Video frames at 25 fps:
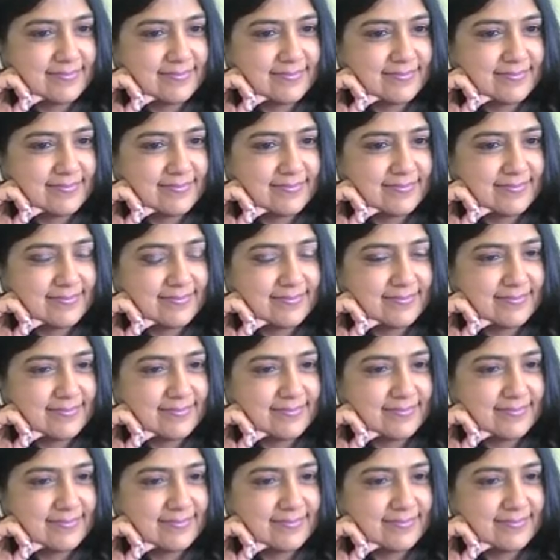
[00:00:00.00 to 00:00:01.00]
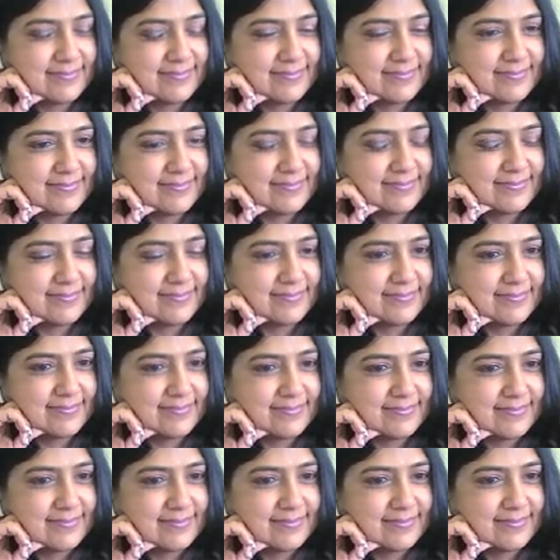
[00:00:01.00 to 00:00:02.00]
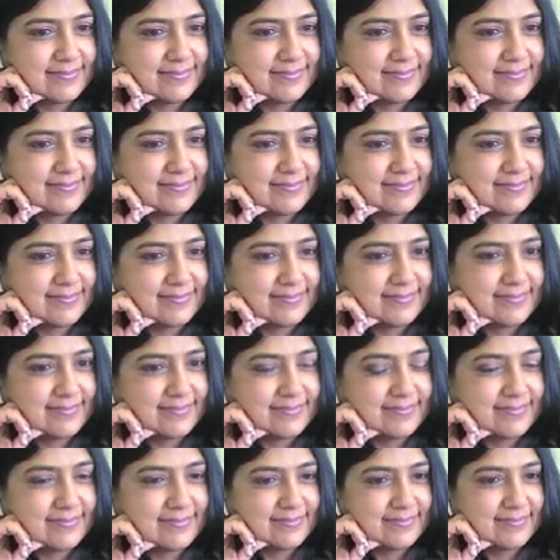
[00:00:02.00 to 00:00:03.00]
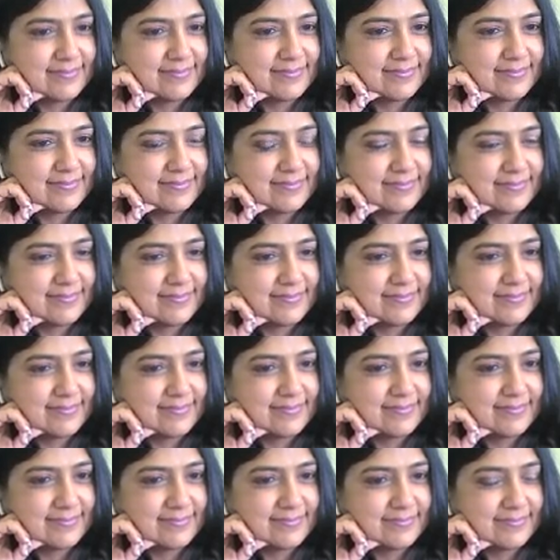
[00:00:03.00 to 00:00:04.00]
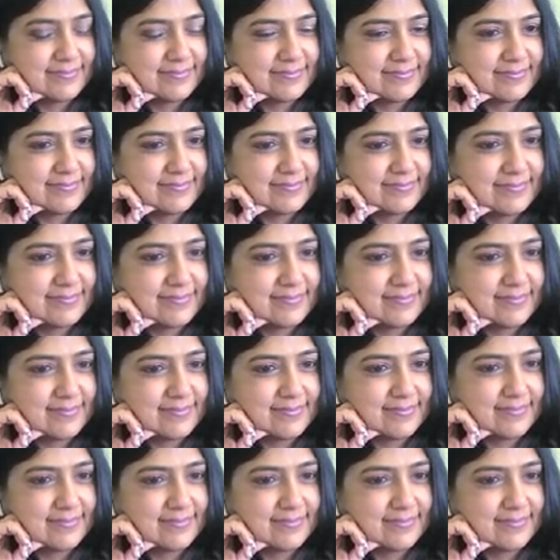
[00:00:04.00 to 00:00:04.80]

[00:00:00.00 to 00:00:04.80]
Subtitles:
The person shown says nothing.